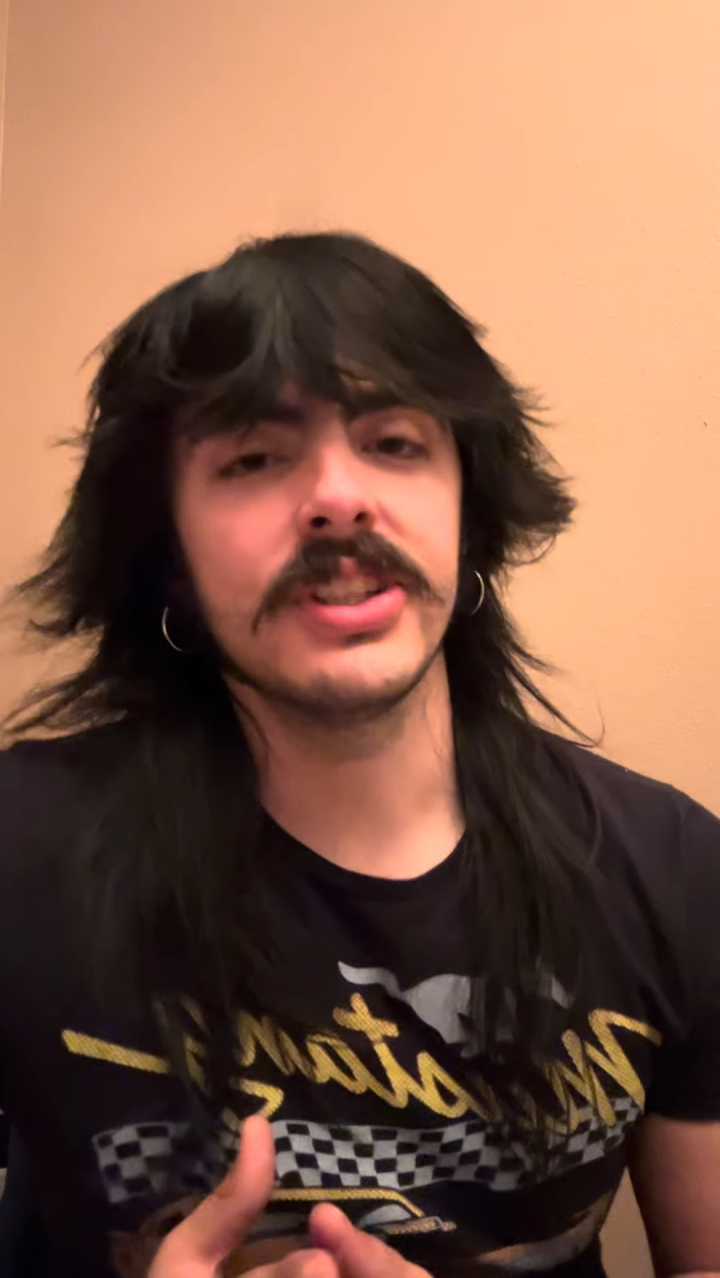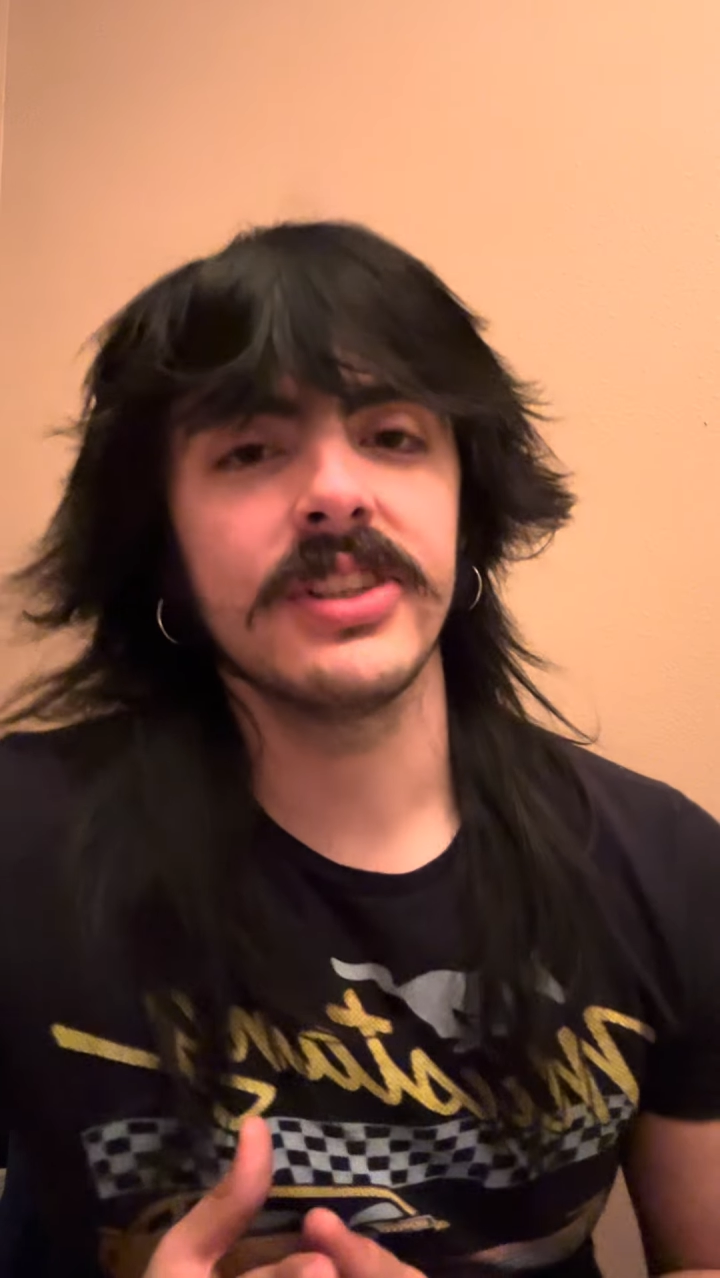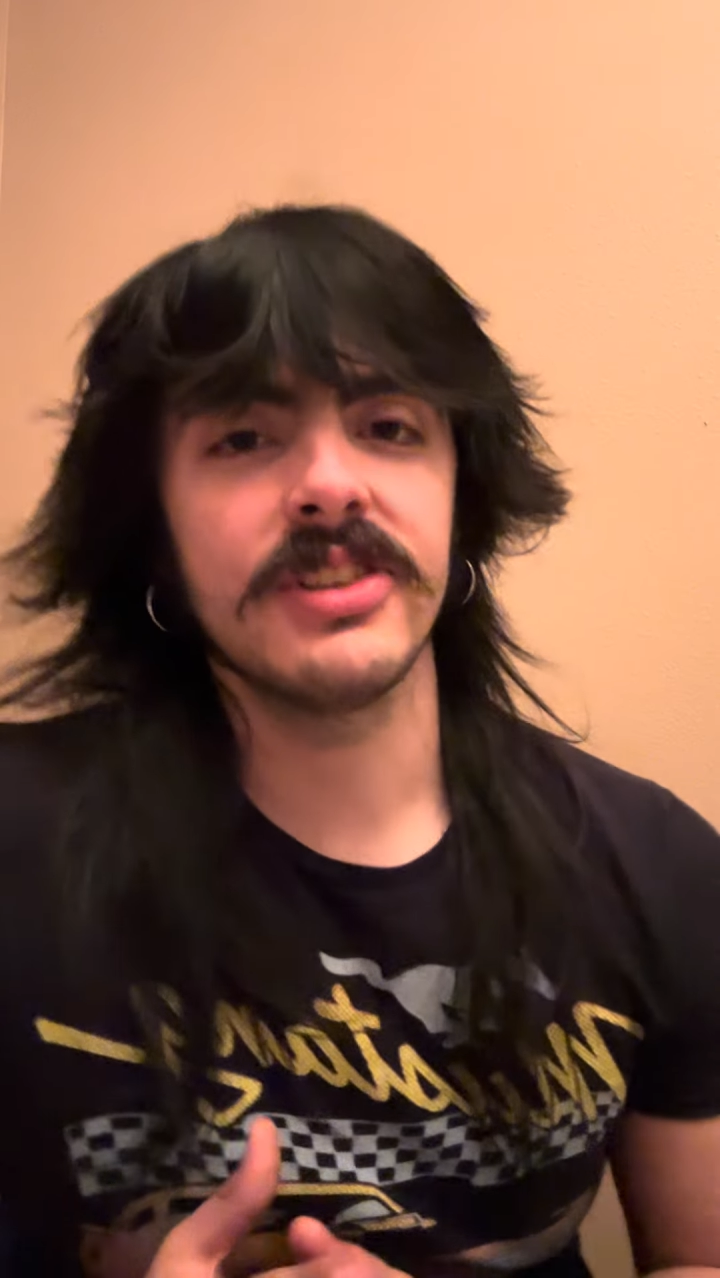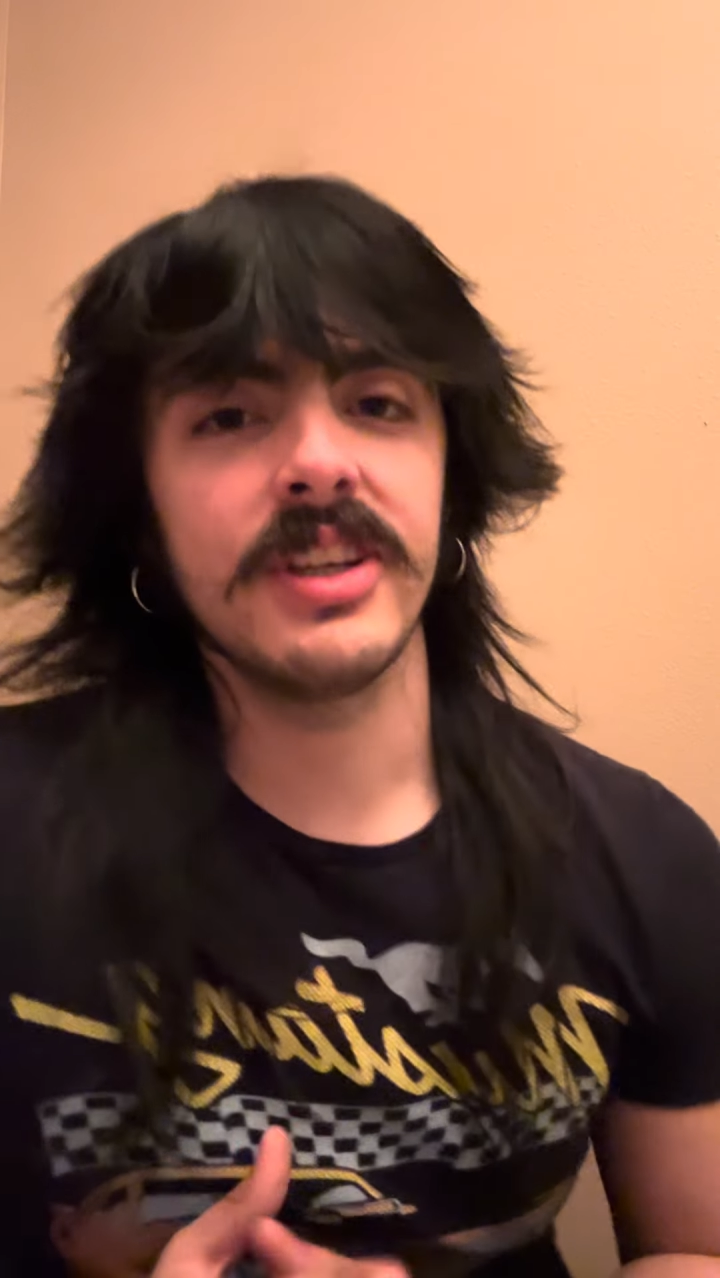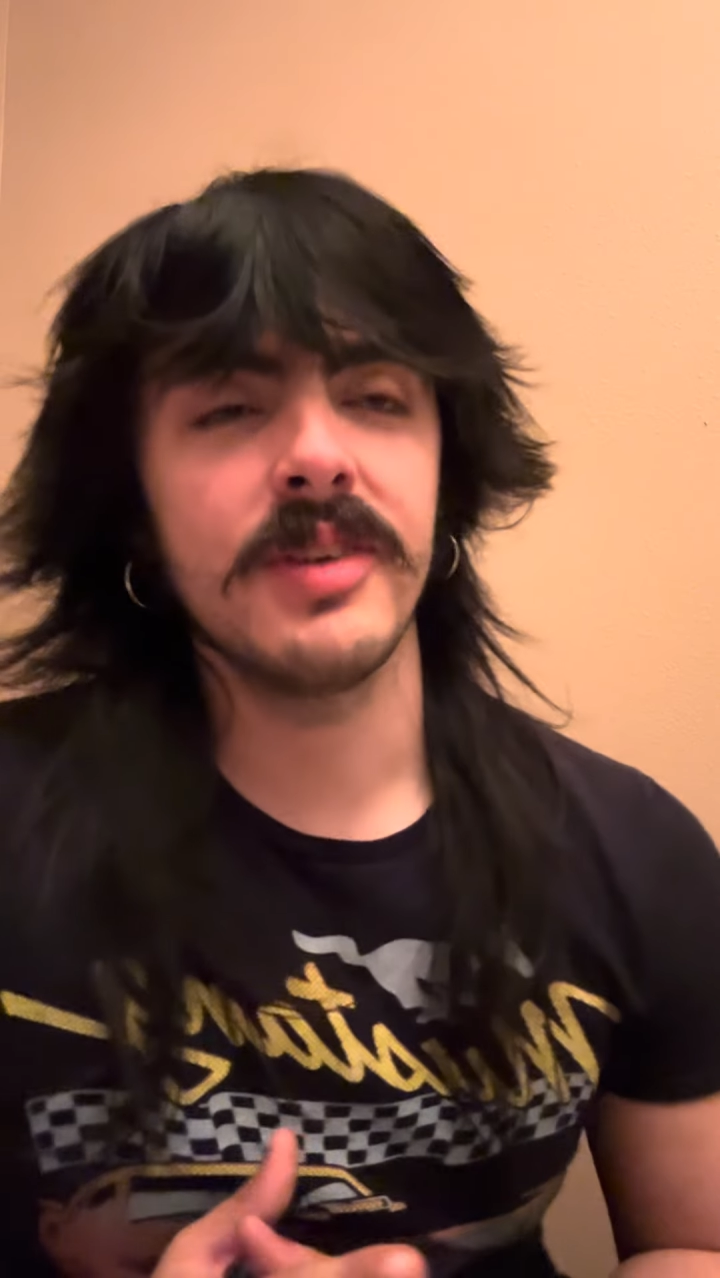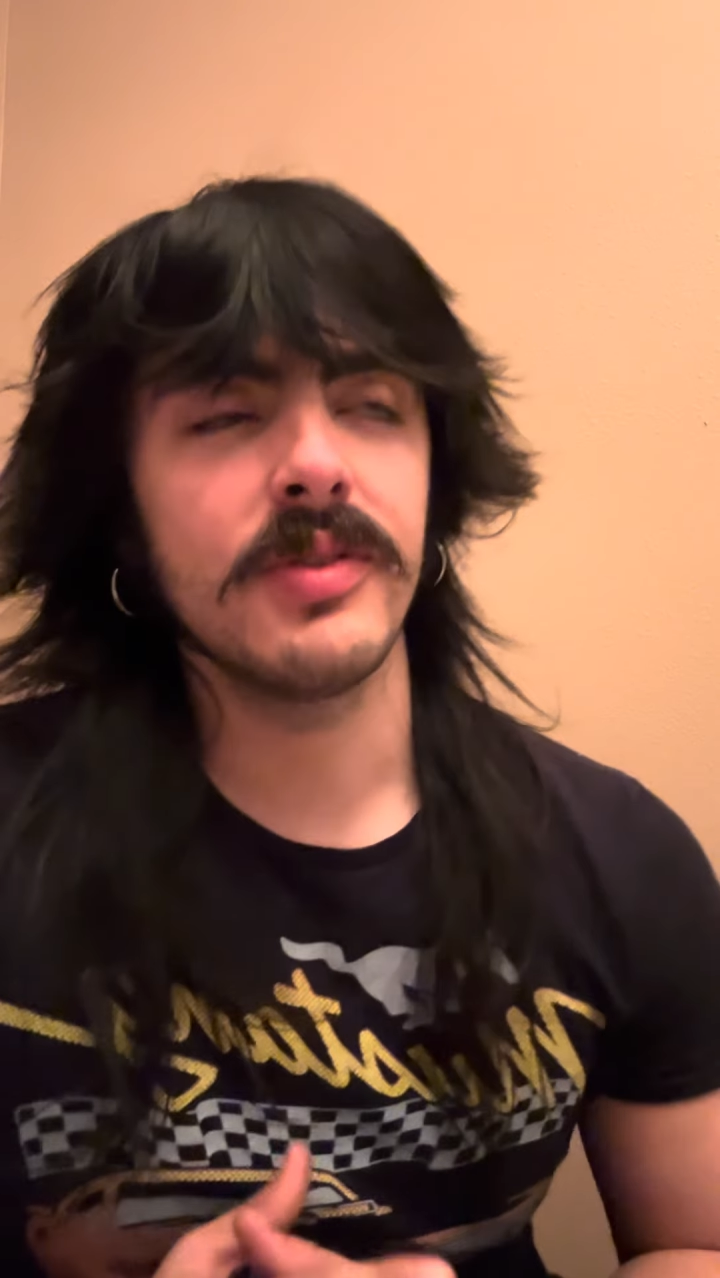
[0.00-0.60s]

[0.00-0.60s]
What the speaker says: it to them,